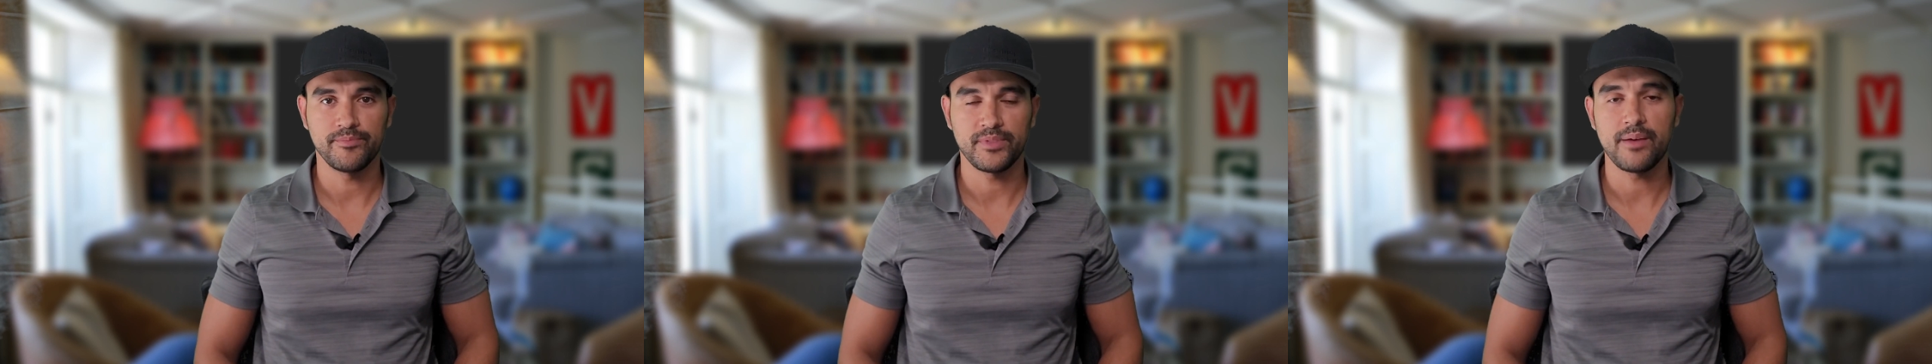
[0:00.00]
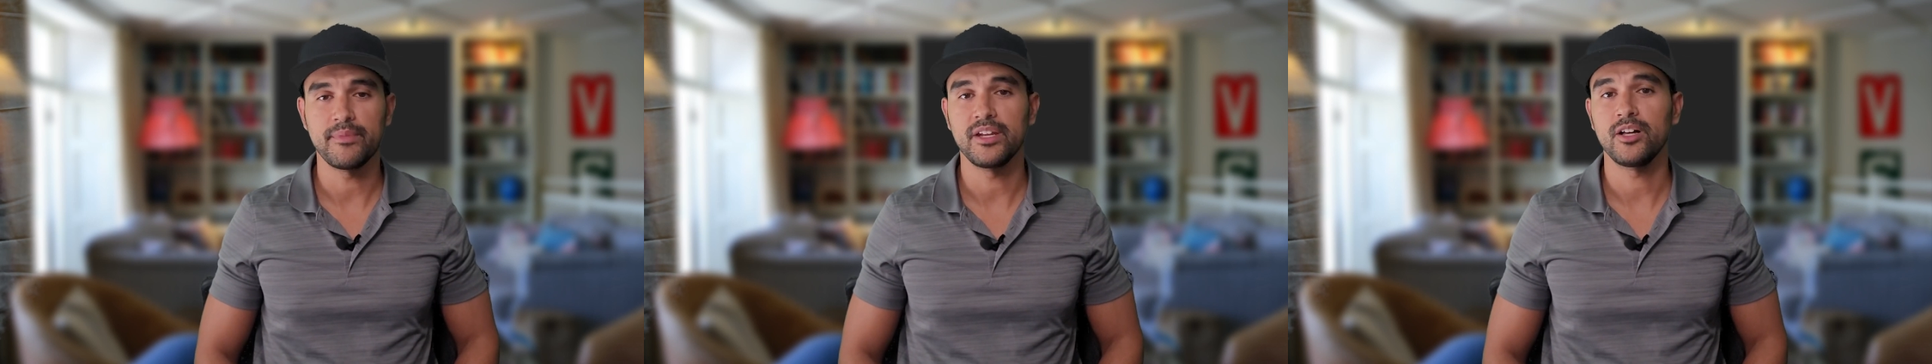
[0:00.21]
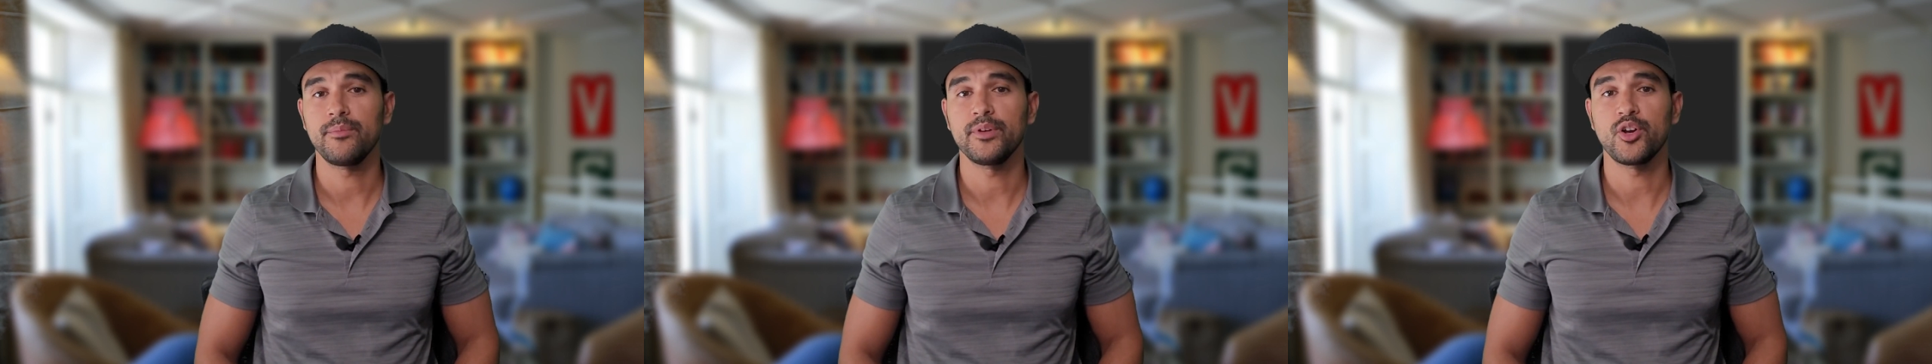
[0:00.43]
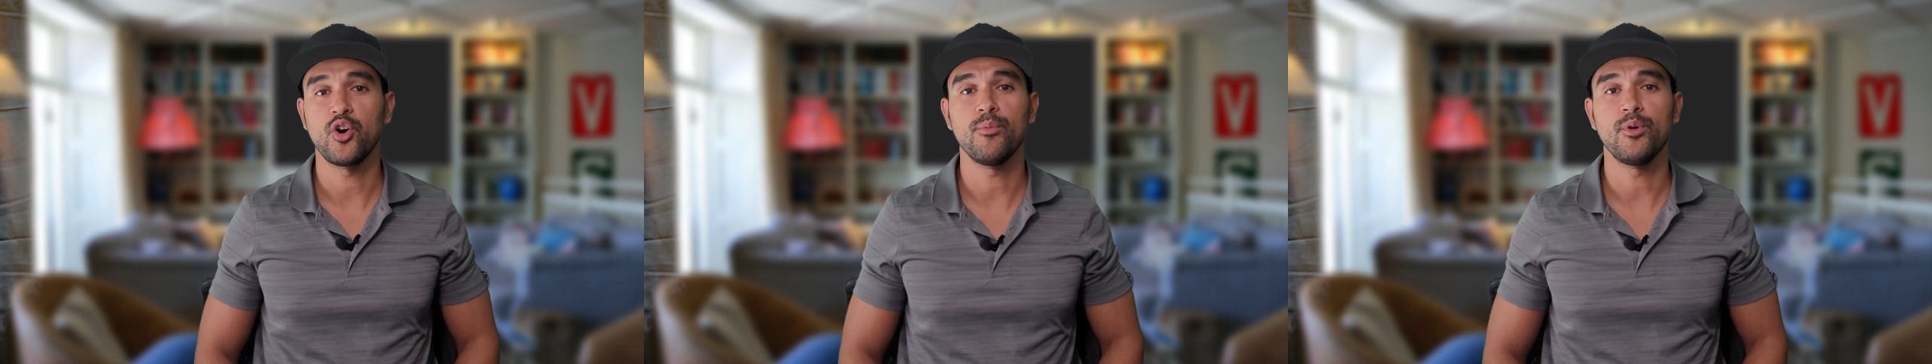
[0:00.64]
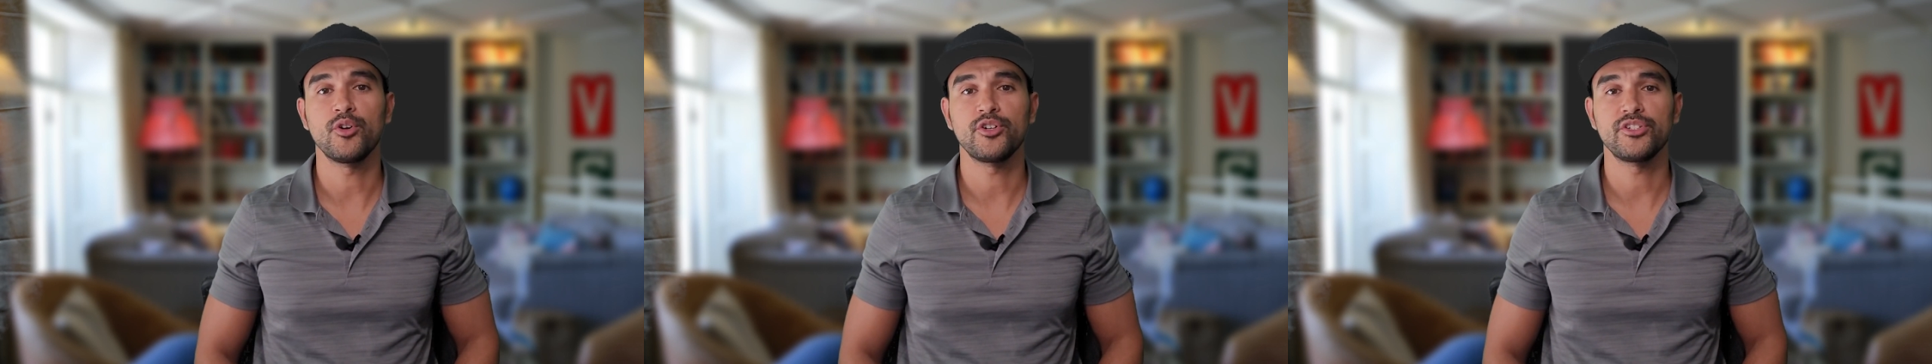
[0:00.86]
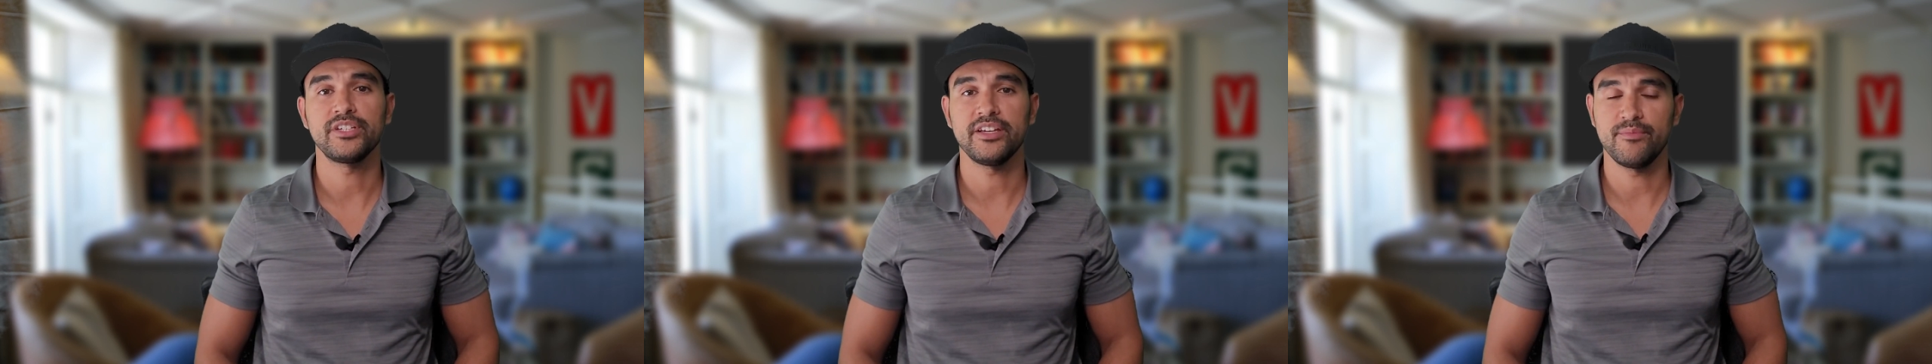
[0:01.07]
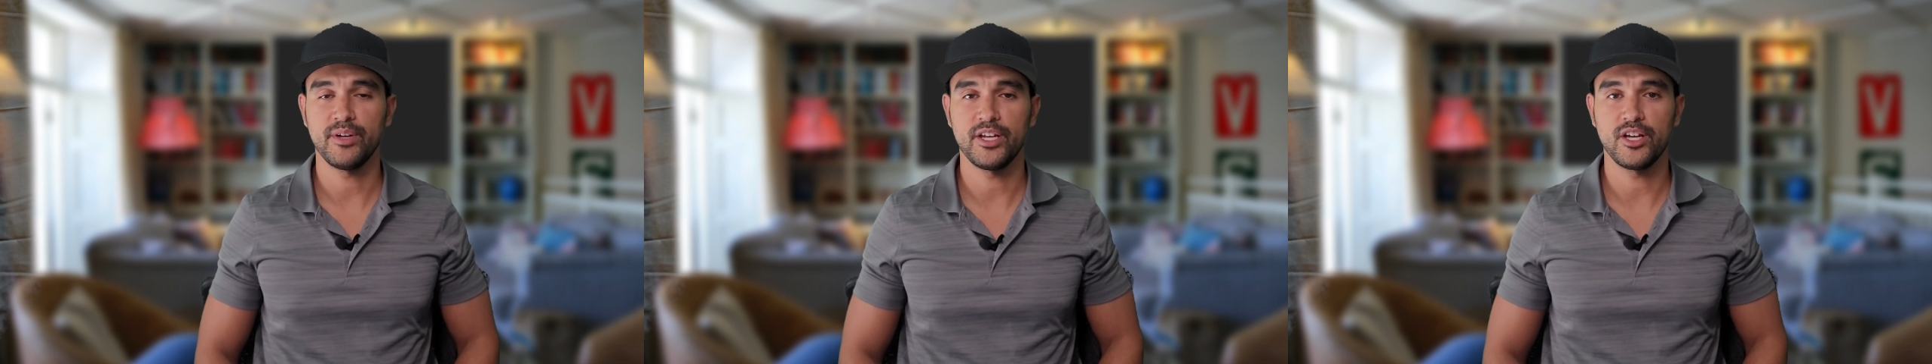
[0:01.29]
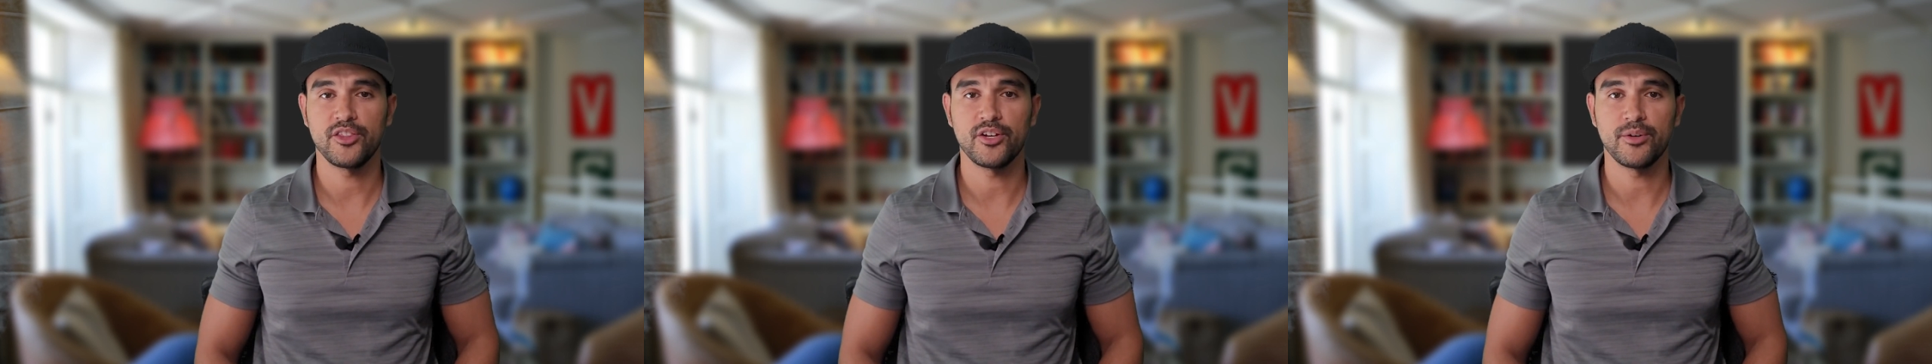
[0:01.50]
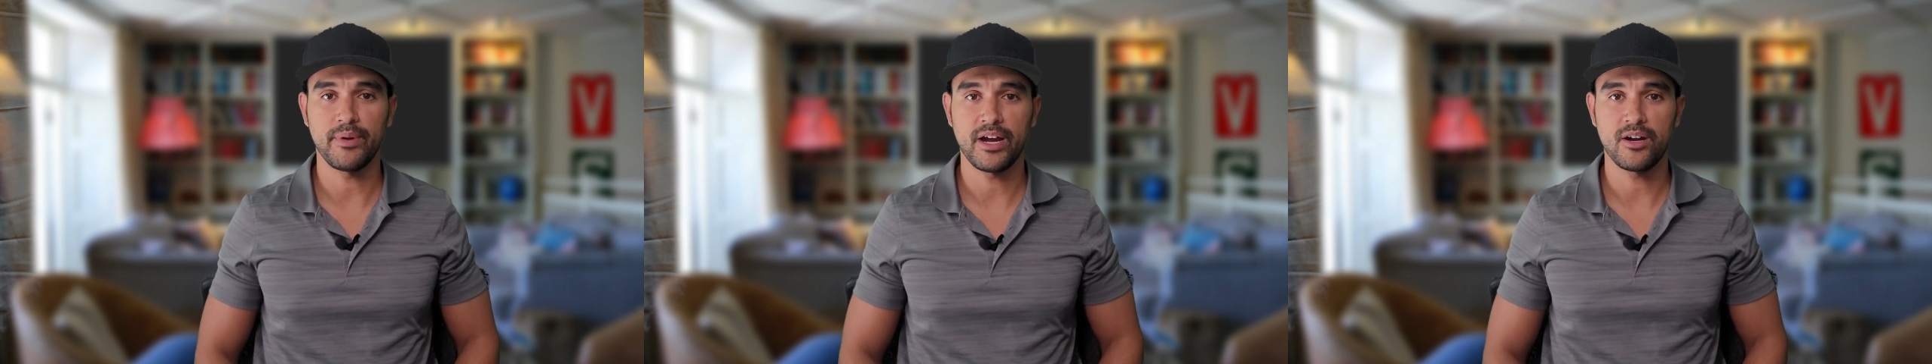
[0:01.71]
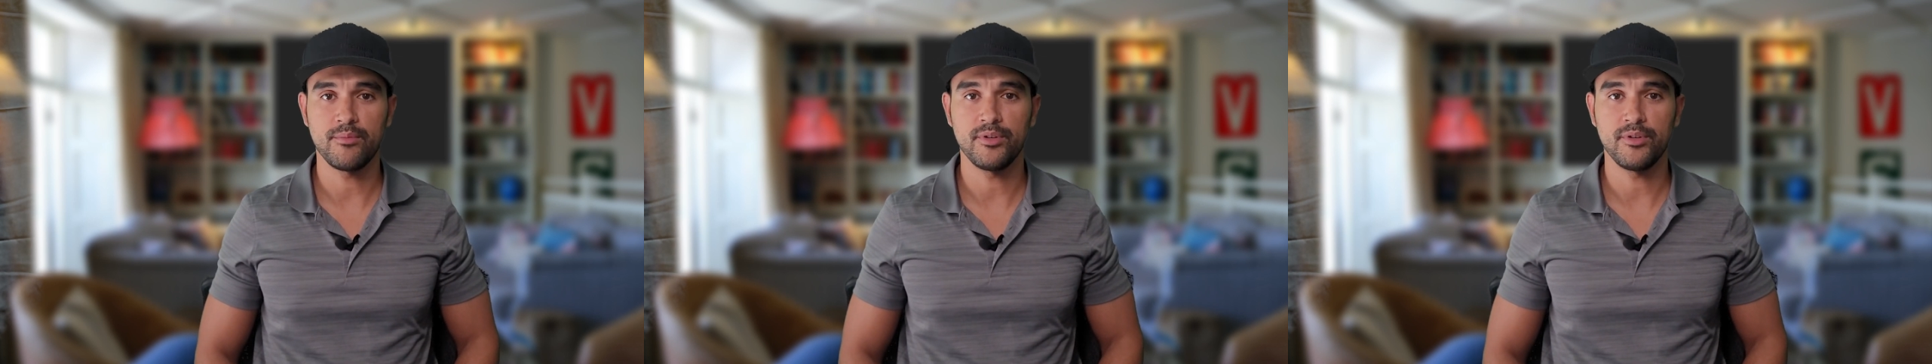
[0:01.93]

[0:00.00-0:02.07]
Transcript: I've been helping homeowners save money on their power